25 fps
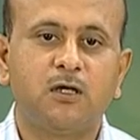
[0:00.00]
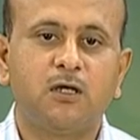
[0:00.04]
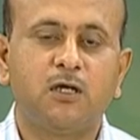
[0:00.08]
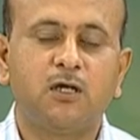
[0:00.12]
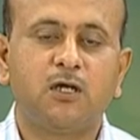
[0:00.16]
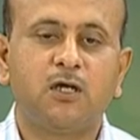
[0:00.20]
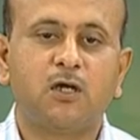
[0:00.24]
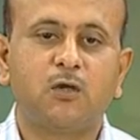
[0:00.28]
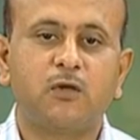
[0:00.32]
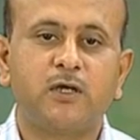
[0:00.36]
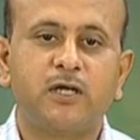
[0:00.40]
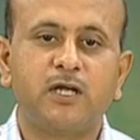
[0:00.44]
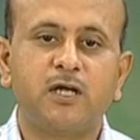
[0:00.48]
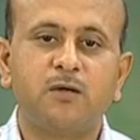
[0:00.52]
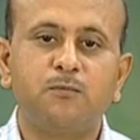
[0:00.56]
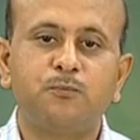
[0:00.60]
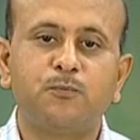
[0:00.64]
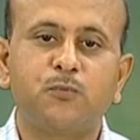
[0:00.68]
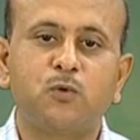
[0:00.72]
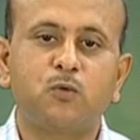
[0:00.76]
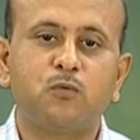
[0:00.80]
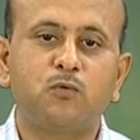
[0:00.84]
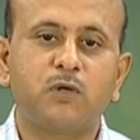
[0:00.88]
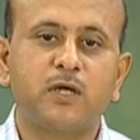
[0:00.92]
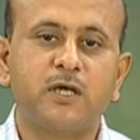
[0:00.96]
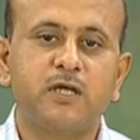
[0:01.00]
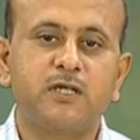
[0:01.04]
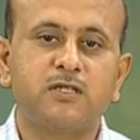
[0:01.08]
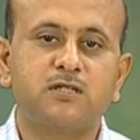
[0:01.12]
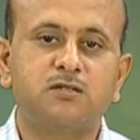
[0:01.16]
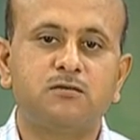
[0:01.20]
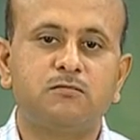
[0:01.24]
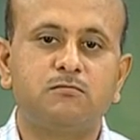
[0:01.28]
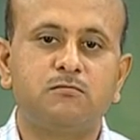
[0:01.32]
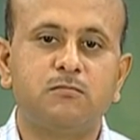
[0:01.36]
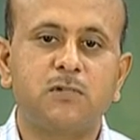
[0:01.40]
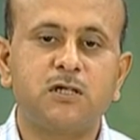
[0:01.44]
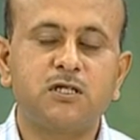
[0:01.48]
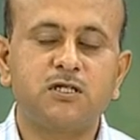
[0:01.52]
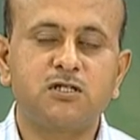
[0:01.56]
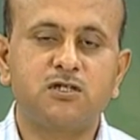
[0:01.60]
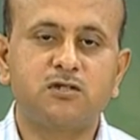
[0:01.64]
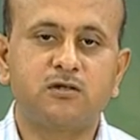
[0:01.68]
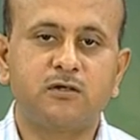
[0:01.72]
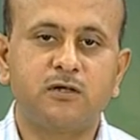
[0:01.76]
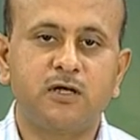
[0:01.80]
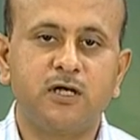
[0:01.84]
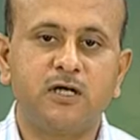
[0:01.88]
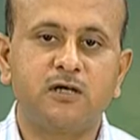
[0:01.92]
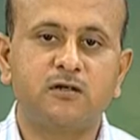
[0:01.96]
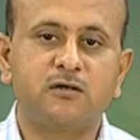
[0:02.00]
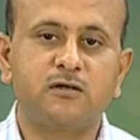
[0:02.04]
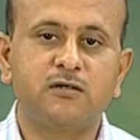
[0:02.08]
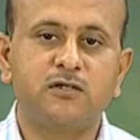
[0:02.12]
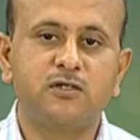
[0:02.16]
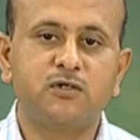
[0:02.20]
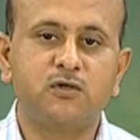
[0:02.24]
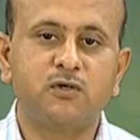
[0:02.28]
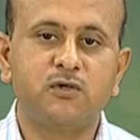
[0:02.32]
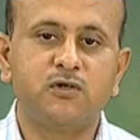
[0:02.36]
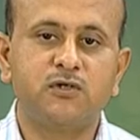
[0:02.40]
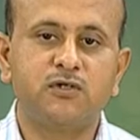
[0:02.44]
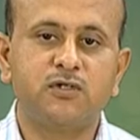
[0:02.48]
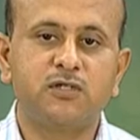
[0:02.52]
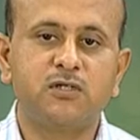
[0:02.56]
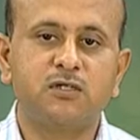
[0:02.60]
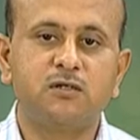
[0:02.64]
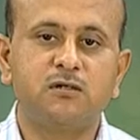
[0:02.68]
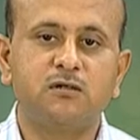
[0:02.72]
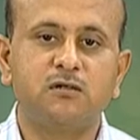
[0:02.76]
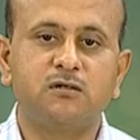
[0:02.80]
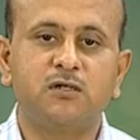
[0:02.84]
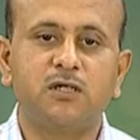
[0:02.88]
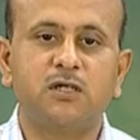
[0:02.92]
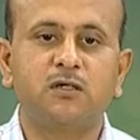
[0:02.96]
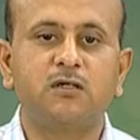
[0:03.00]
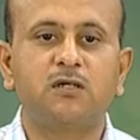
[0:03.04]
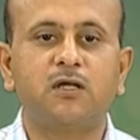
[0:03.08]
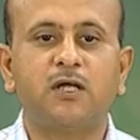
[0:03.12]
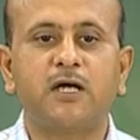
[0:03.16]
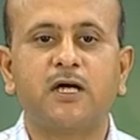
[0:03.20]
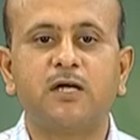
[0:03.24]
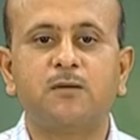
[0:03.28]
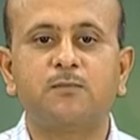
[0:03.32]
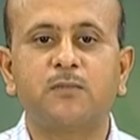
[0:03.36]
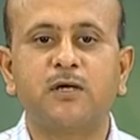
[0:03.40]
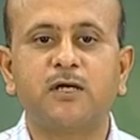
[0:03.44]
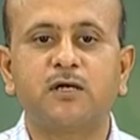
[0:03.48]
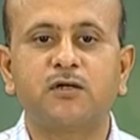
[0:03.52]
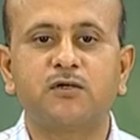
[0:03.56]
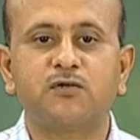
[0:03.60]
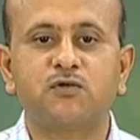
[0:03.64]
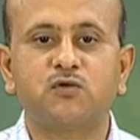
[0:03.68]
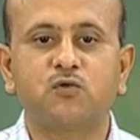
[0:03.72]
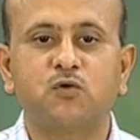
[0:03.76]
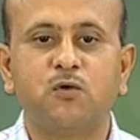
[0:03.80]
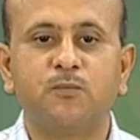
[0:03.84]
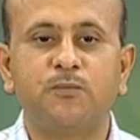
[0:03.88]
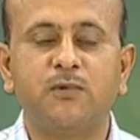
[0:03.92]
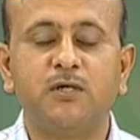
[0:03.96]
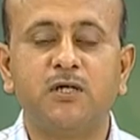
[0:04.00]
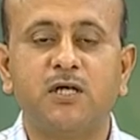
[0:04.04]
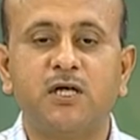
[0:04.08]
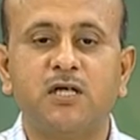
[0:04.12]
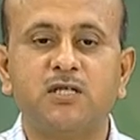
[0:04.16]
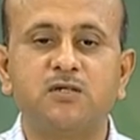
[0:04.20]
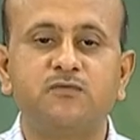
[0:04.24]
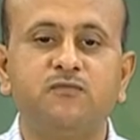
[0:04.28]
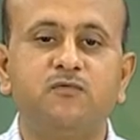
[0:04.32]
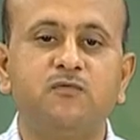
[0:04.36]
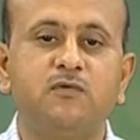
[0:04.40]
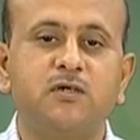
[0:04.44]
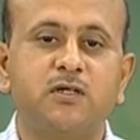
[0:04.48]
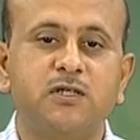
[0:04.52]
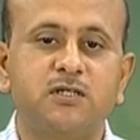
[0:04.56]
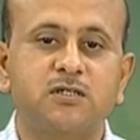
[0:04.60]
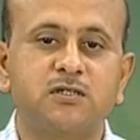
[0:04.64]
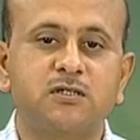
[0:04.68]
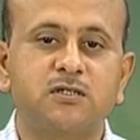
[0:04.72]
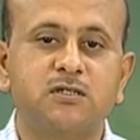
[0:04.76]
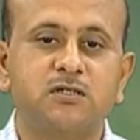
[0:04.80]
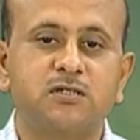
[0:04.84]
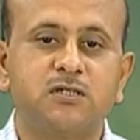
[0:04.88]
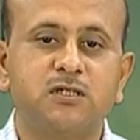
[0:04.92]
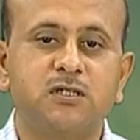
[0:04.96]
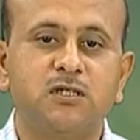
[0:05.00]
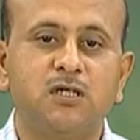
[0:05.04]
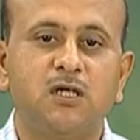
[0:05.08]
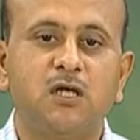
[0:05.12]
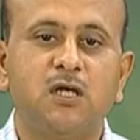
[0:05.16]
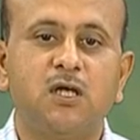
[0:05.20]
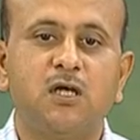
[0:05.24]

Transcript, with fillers: Now, TEM provides much greater resolution than the light microscopy as we were discussing